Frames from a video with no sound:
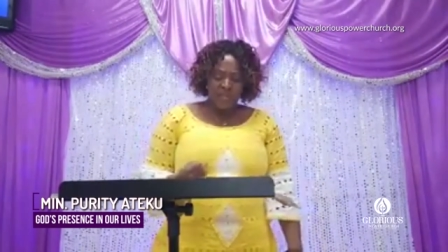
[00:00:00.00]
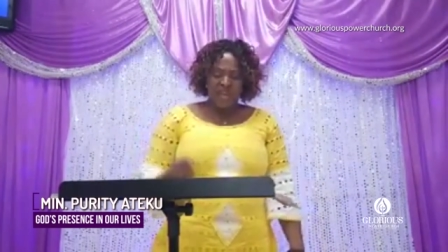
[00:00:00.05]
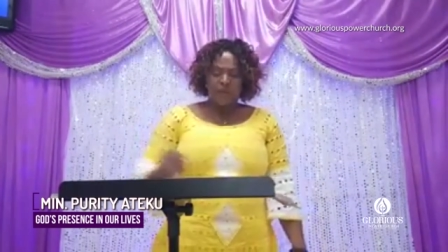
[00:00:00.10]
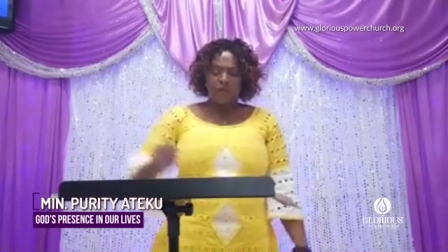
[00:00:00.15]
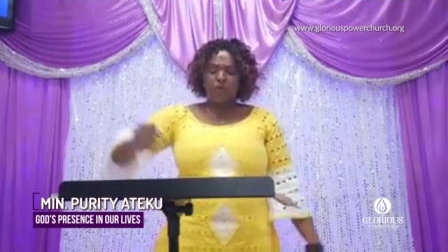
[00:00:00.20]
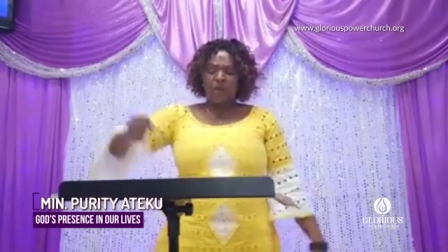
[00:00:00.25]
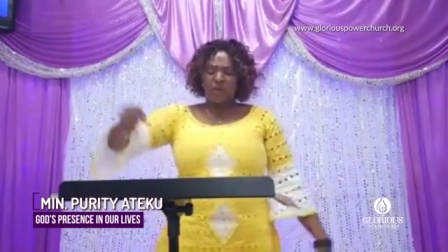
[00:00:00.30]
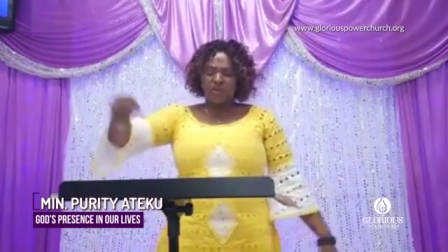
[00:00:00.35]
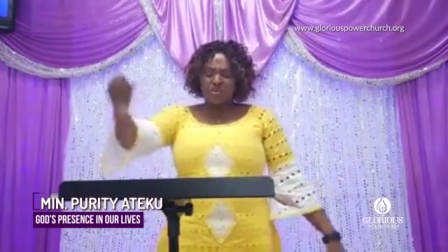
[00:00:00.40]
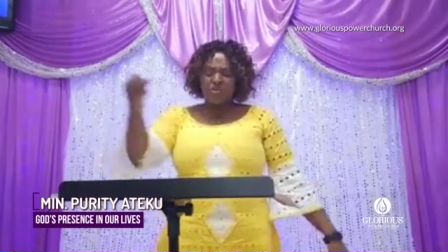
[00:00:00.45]

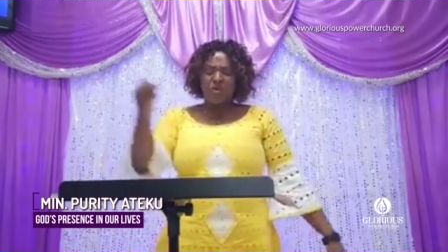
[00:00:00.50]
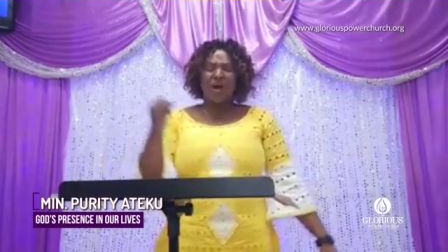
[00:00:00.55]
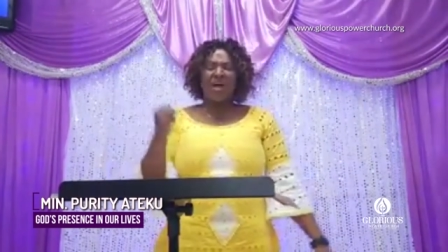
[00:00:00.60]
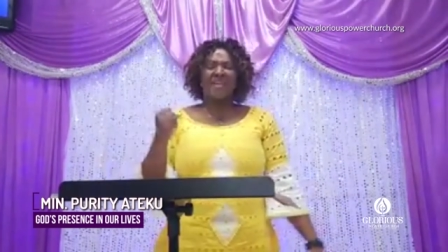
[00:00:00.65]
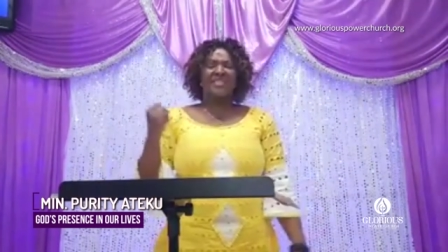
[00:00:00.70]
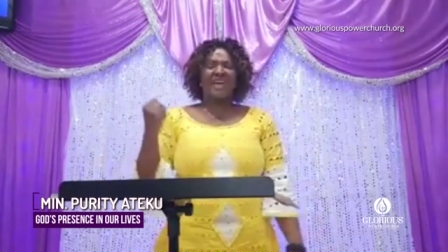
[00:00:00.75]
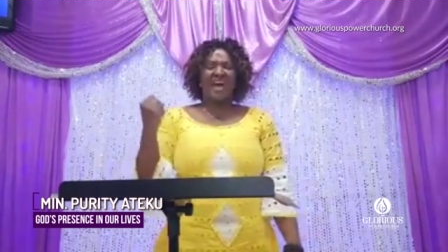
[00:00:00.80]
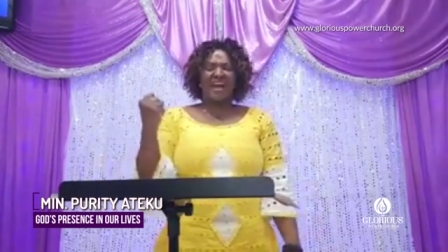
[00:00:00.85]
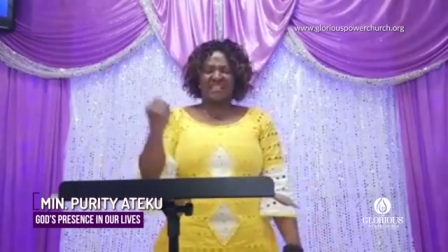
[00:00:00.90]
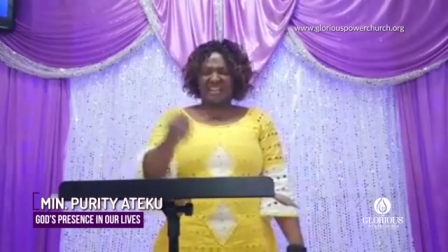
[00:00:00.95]
And when you
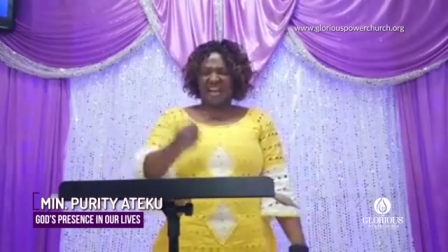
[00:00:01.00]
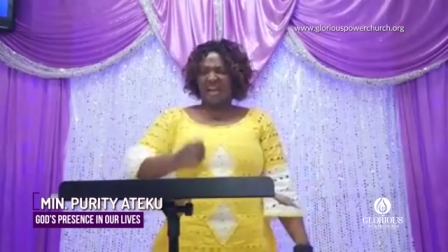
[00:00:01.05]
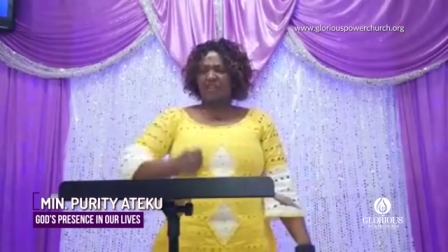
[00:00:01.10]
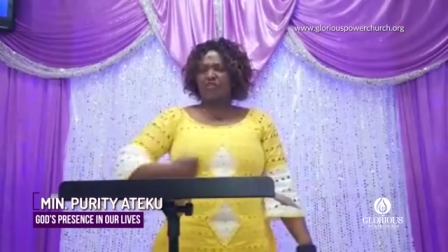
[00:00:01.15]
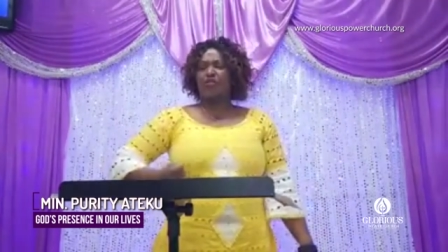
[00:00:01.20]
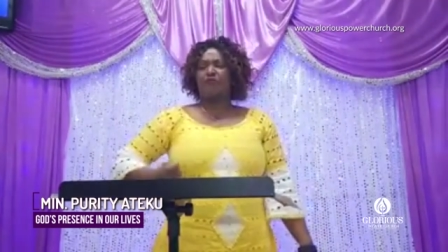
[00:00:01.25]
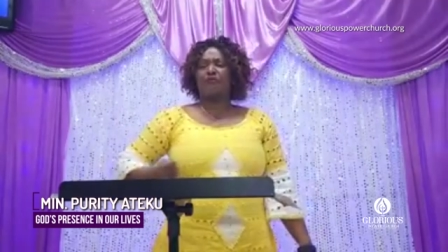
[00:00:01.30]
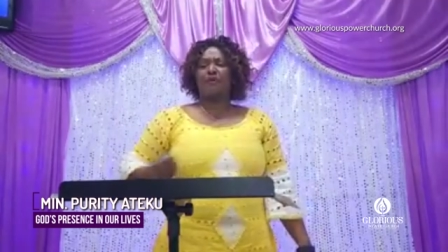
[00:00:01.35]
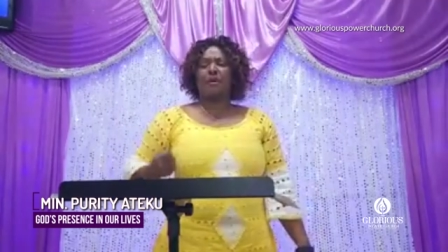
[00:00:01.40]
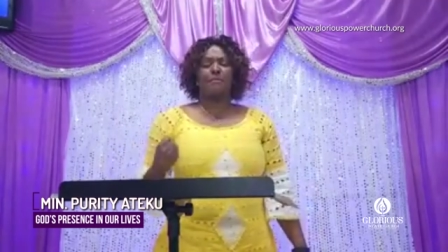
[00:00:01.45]
are that
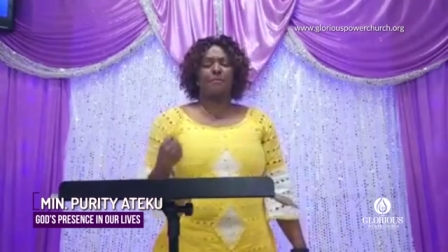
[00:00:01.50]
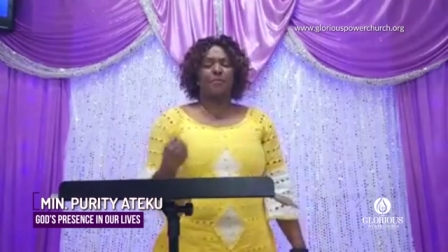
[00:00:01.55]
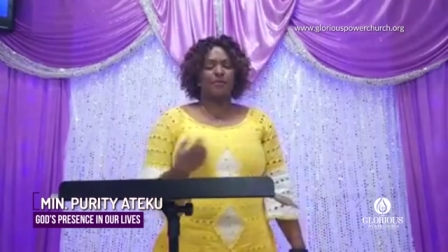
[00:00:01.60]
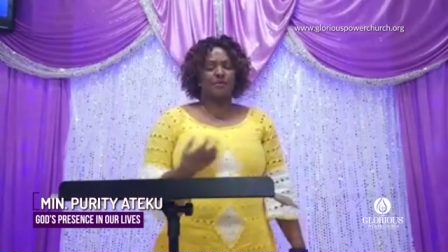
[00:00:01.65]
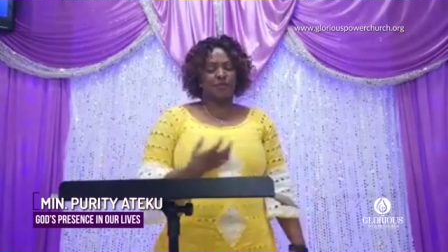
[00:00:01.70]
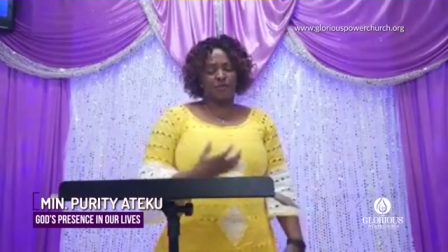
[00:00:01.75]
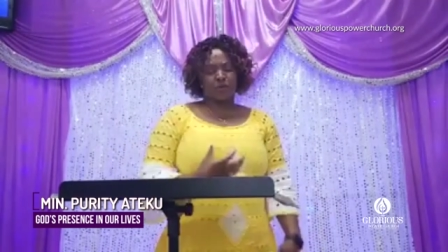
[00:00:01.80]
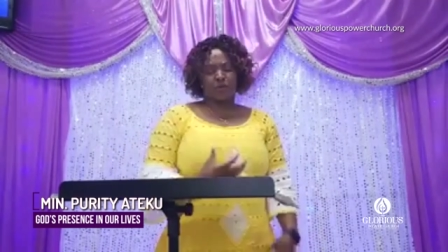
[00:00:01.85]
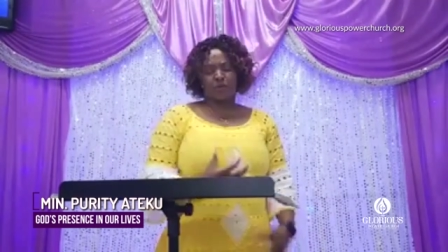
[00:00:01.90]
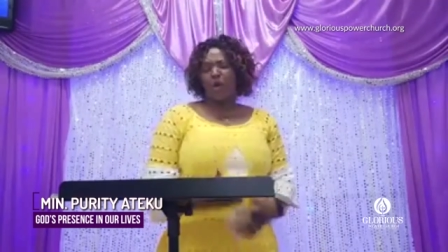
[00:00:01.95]
kind of a
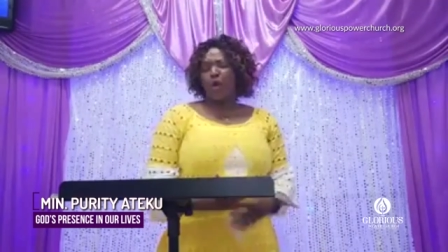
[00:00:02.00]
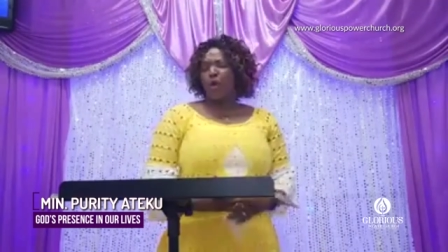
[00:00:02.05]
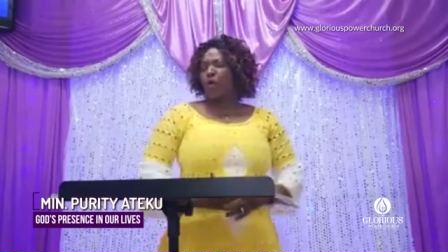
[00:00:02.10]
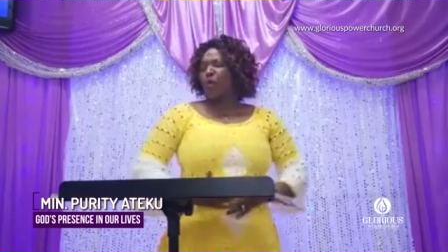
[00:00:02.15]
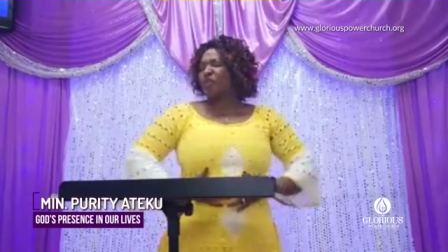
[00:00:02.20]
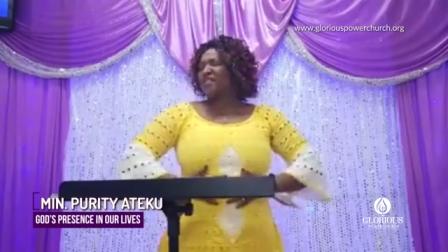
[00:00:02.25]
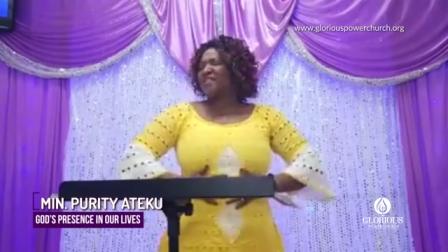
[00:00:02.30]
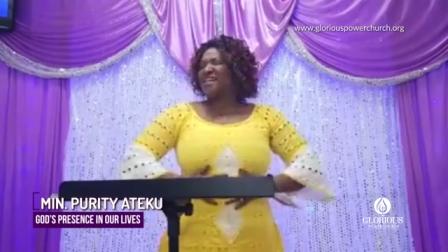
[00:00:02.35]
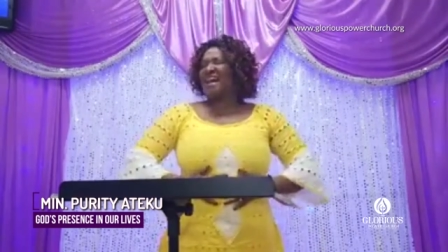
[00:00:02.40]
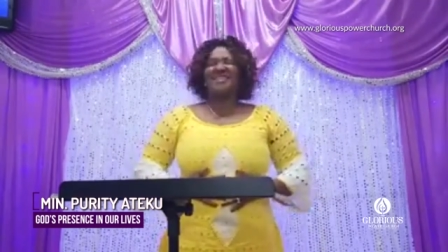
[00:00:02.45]
person
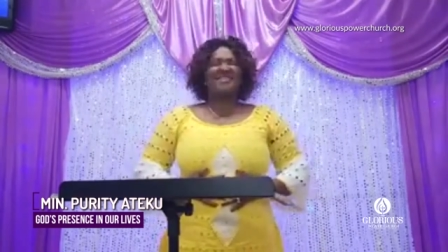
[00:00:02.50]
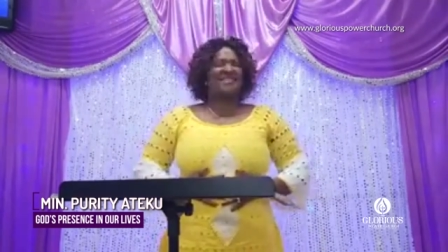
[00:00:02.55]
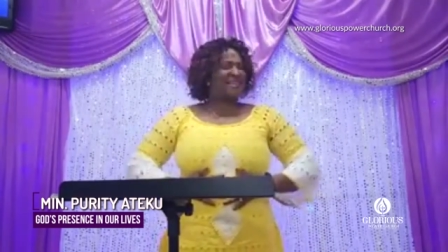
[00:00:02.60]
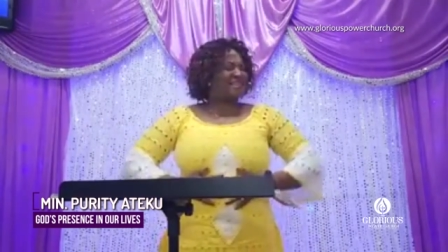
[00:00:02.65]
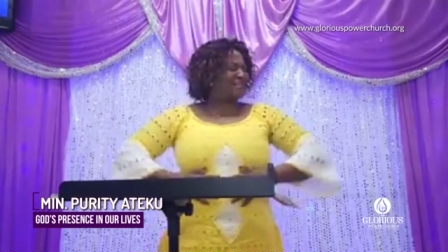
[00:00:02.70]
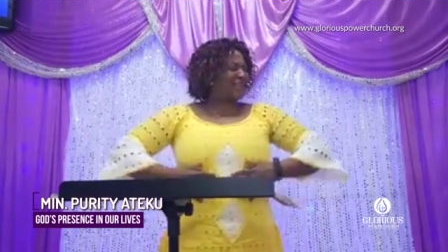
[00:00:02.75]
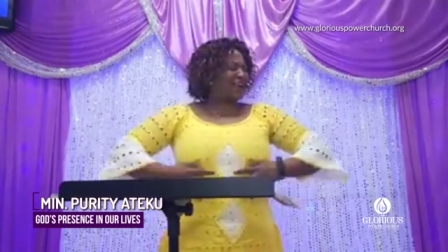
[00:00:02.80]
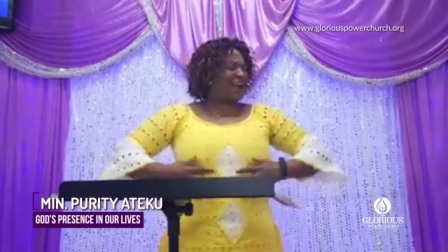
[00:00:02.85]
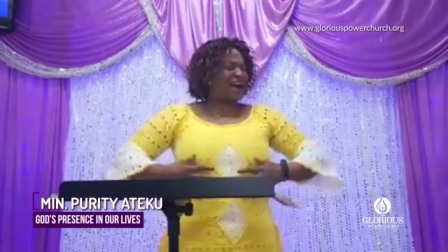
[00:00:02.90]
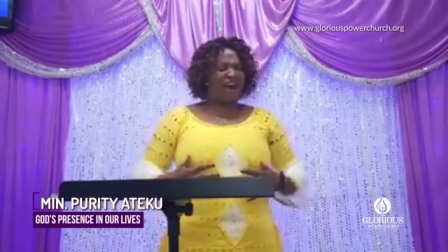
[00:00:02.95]
who
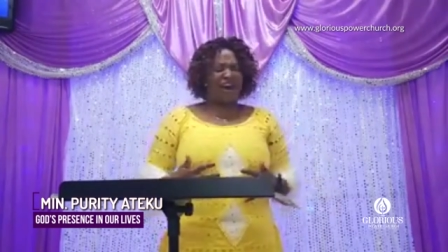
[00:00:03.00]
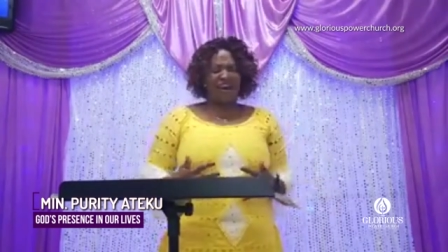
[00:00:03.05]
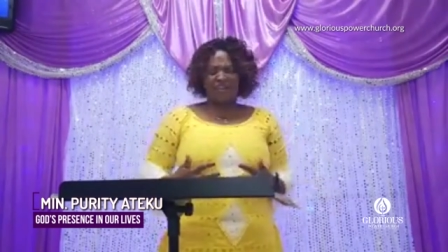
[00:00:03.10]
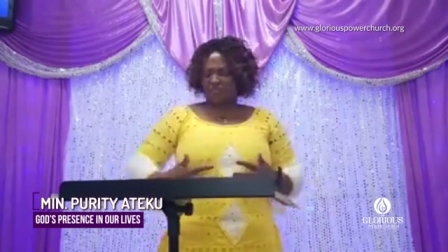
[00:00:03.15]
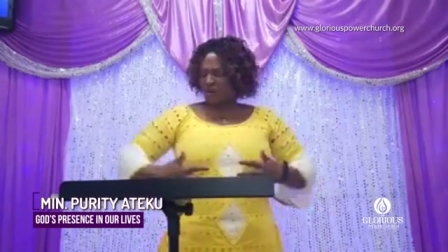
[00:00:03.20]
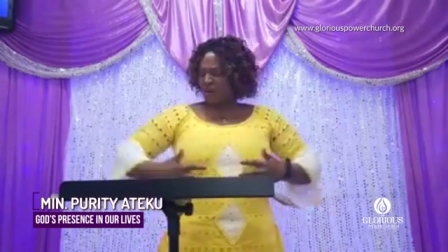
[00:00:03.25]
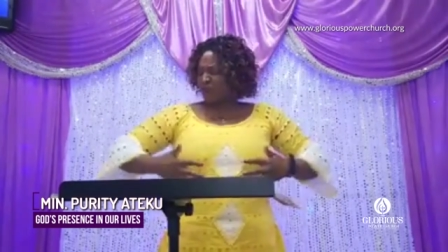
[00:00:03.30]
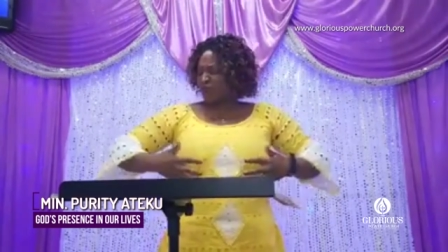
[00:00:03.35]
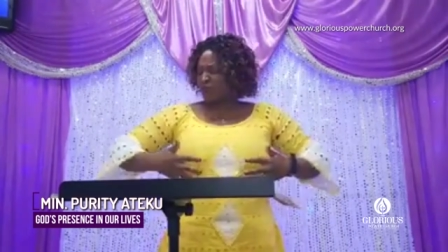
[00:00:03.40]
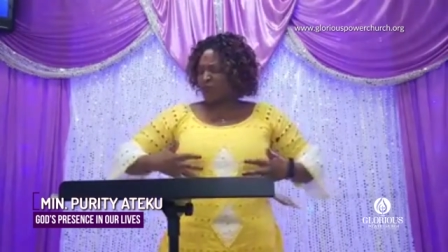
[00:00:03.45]
touches the
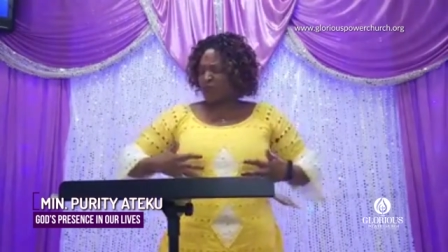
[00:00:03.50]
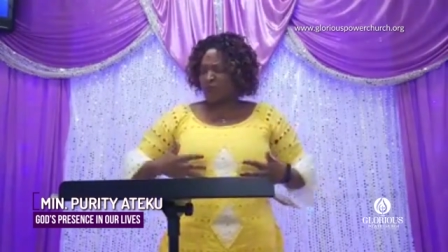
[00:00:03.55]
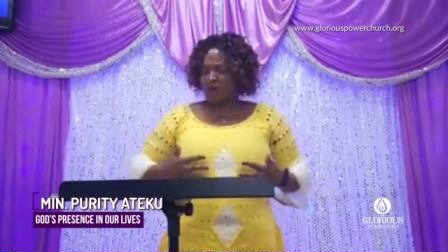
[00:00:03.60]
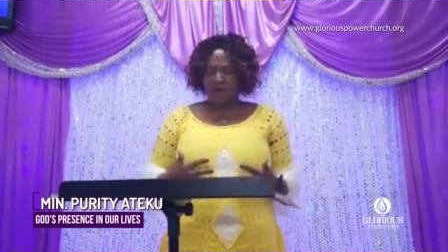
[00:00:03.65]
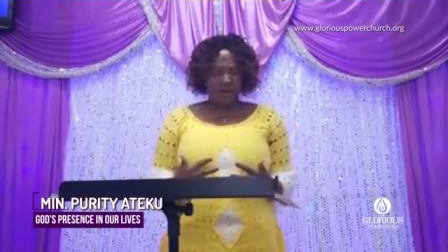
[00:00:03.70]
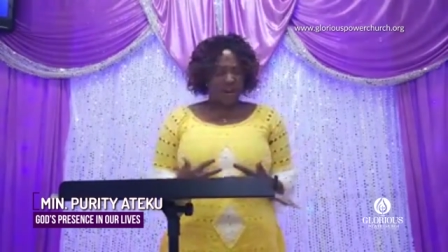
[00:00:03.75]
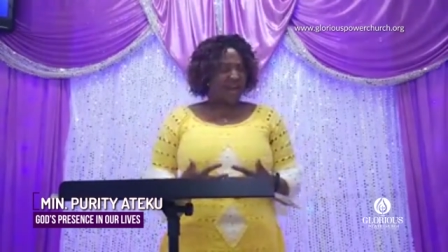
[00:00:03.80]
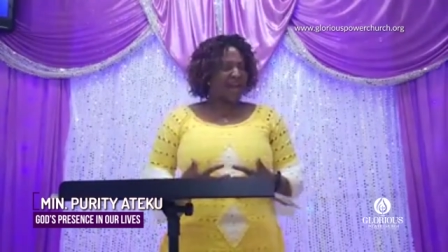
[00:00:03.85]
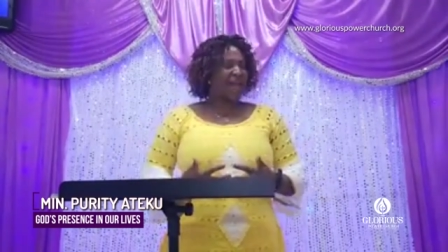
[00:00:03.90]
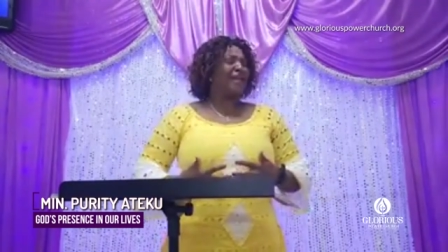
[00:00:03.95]
heart of
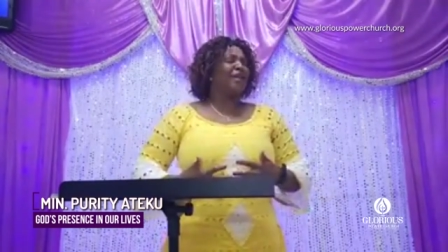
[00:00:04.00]
God,